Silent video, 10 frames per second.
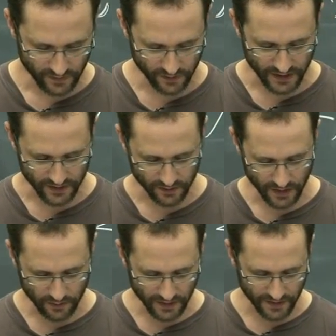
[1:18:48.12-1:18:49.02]
okay, so
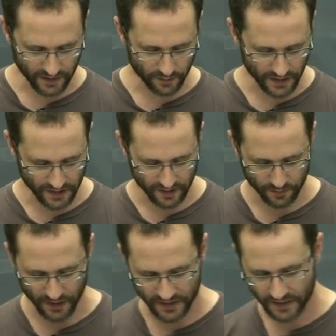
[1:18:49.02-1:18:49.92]
now I think we are
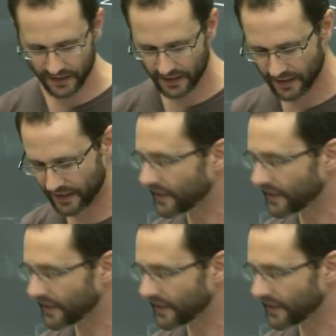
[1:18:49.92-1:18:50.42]
basically,